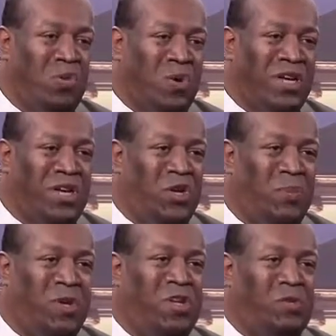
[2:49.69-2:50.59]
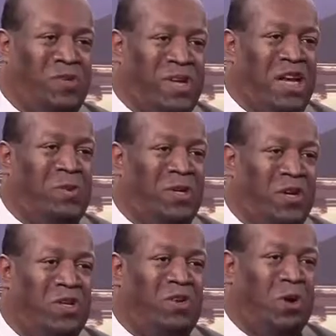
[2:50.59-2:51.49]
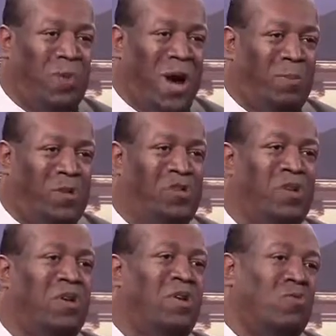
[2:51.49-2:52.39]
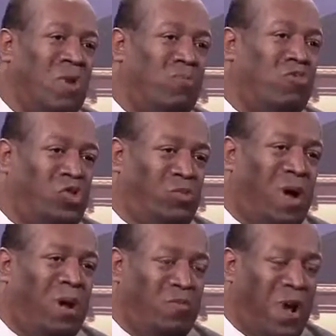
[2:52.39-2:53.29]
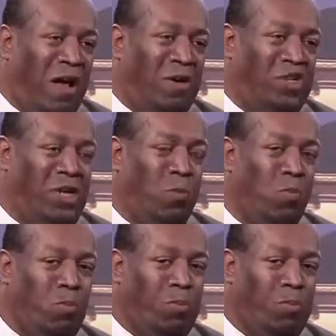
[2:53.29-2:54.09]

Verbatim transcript: with Cuba is precisely because Obama's rapprochement policy.